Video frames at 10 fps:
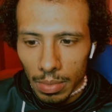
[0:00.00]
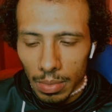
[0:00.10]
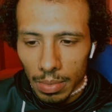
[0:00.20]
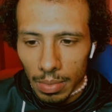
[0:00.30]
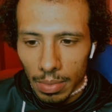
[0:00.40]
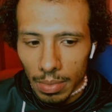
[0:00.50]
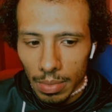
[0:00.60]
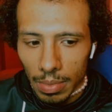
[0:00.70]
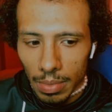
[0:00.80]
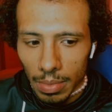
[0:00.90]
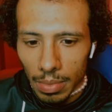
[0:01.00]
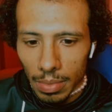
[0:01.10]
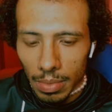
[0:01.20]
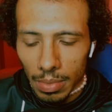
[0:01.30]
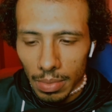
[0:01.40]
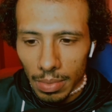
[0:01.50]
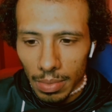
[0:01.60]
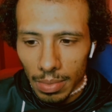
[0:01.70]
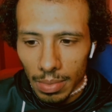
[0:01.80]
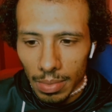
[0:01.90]

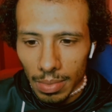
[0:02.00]
Nothing is said.